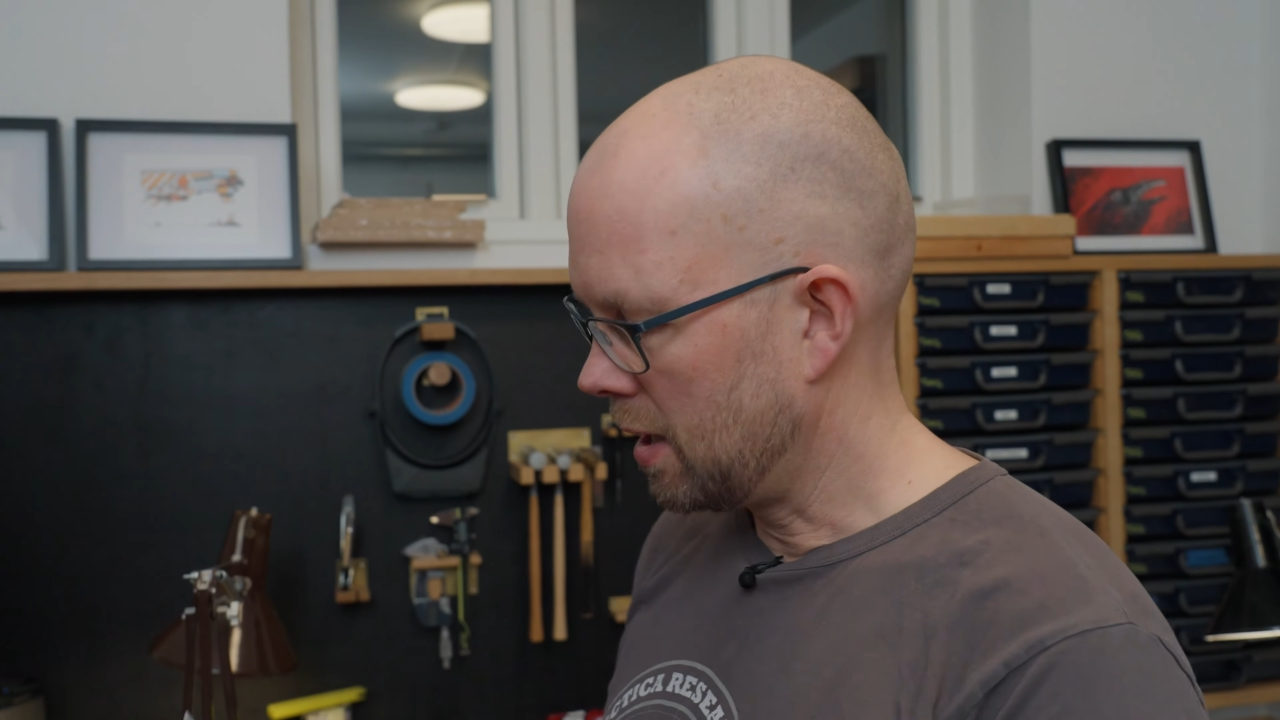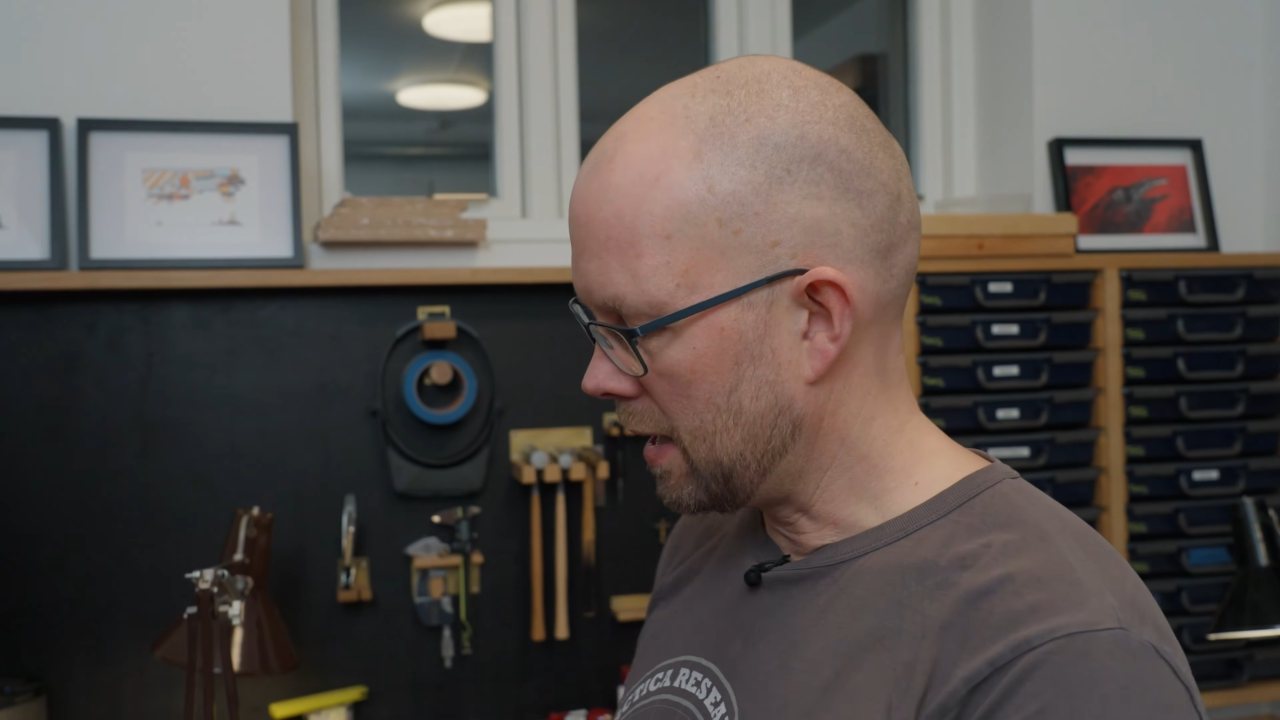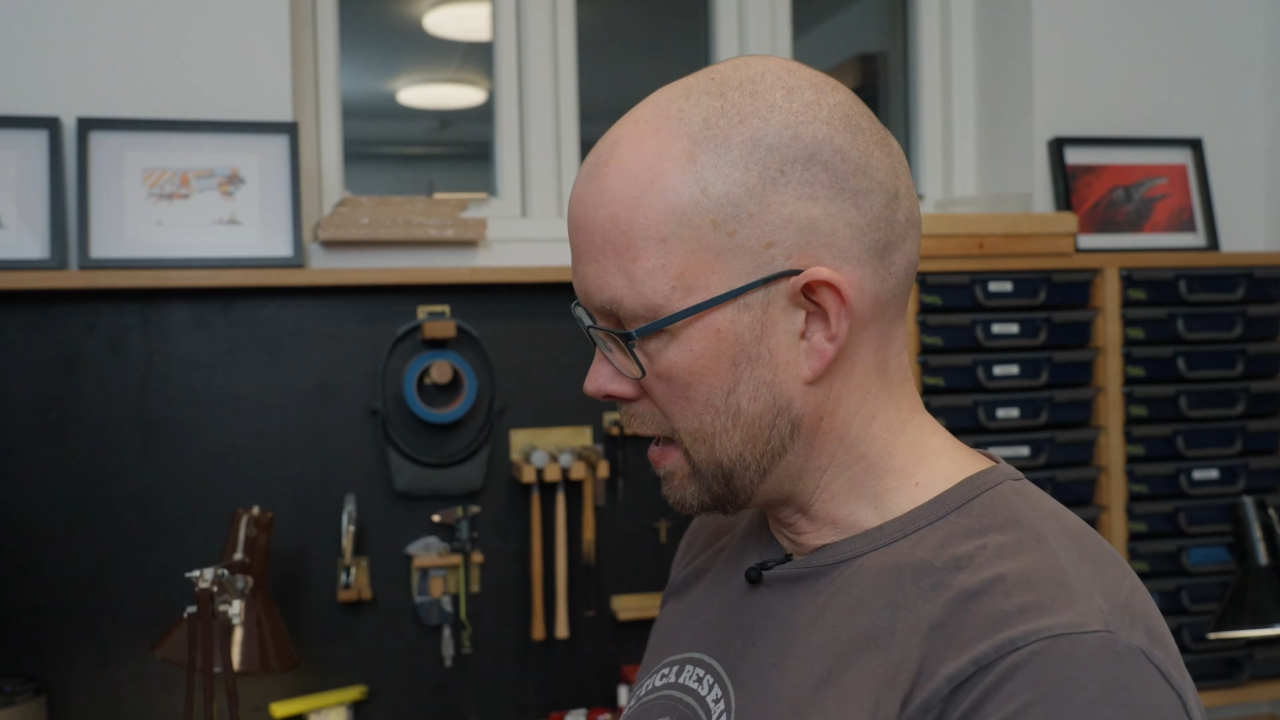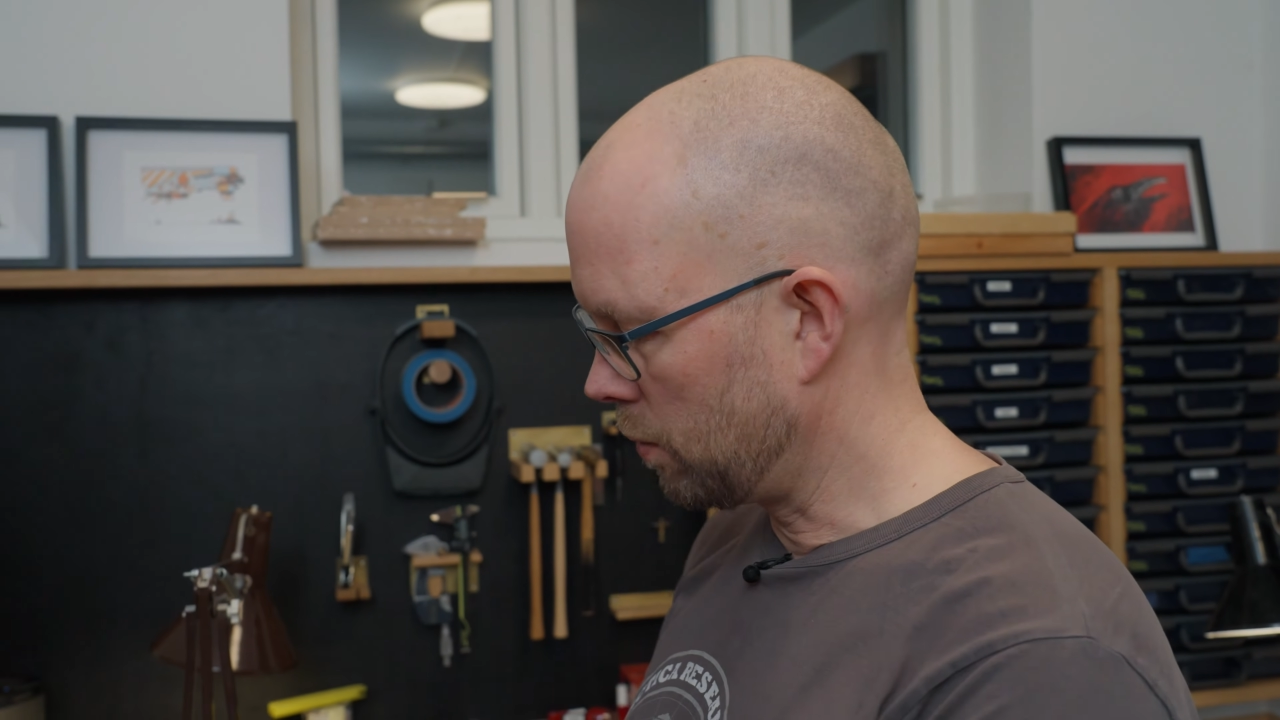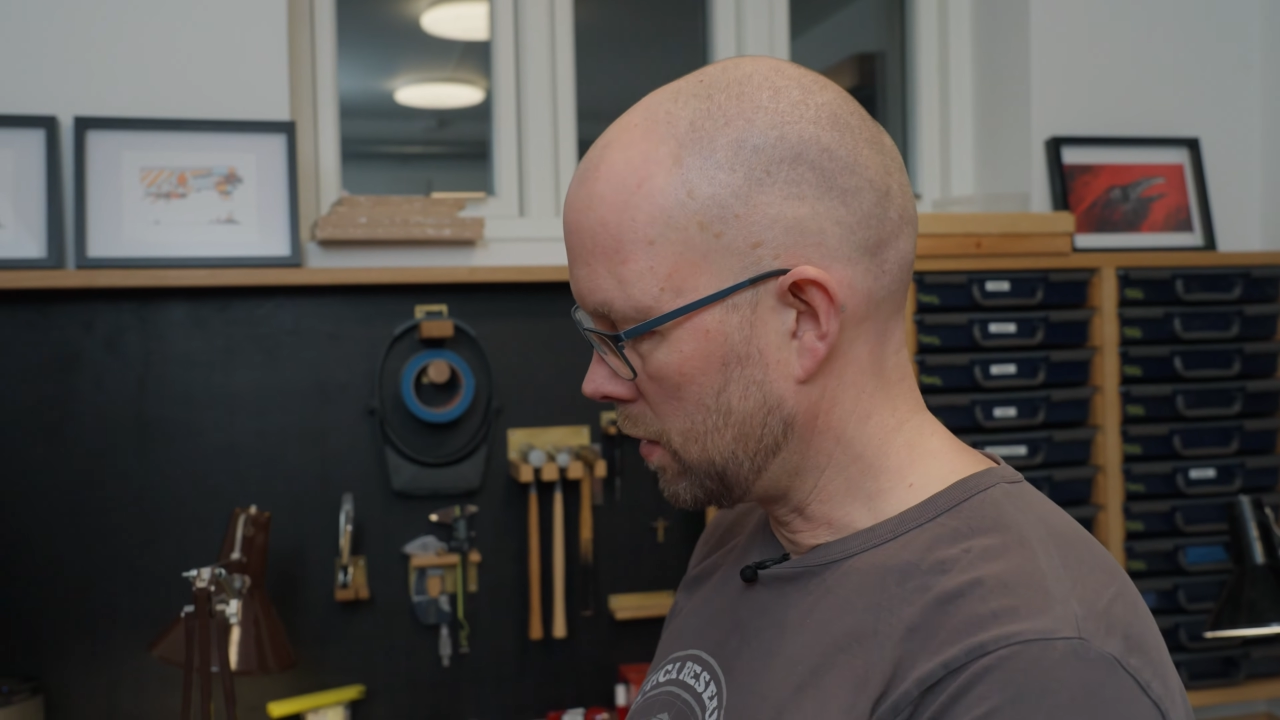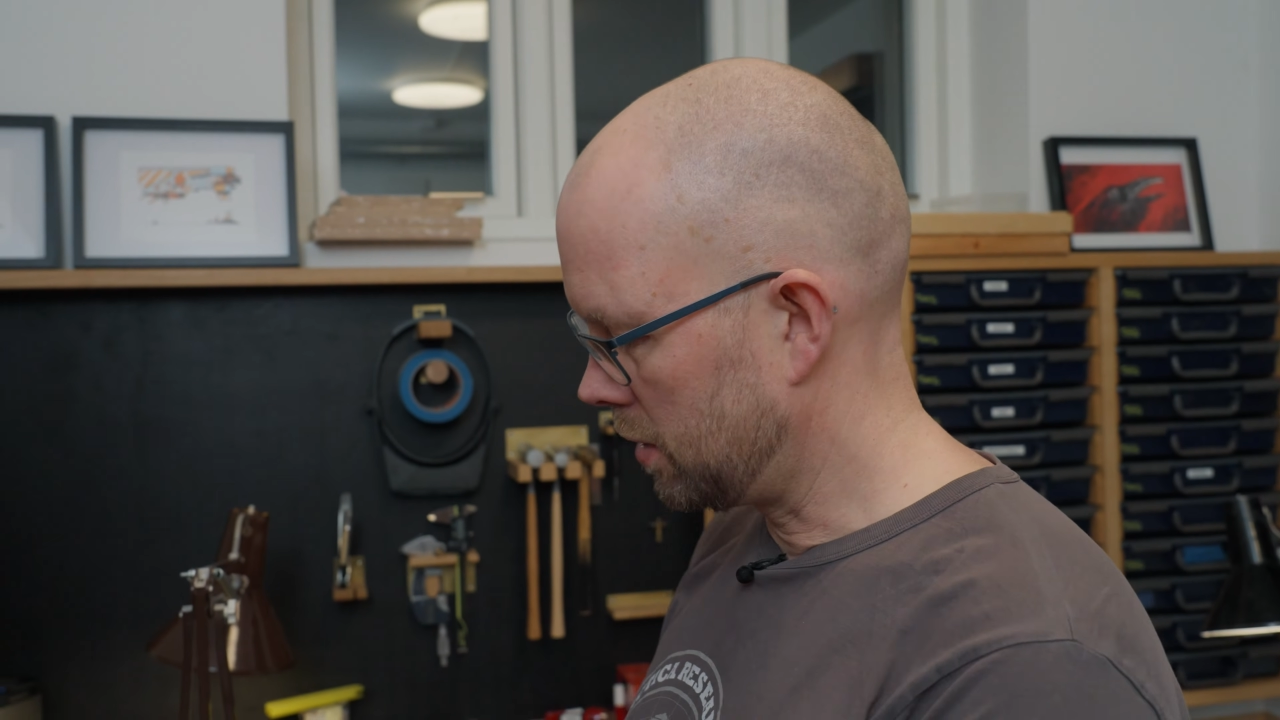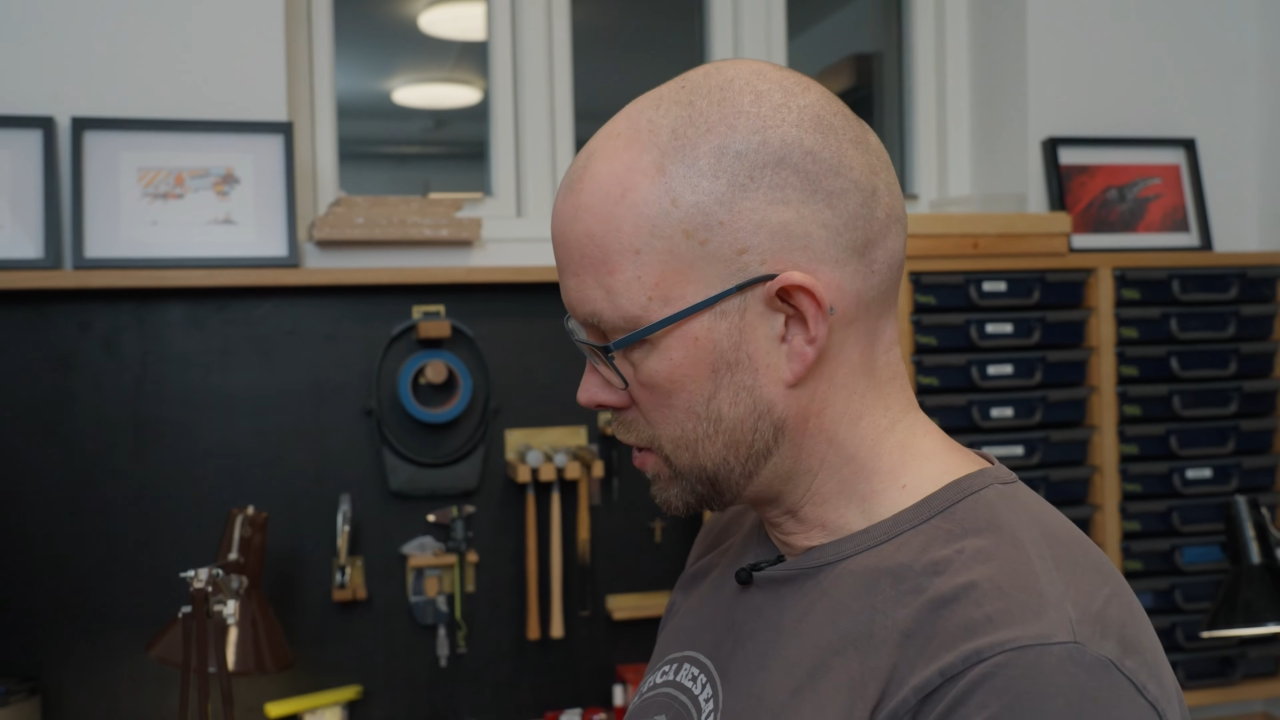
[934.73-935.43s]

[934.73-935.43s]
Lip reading: I will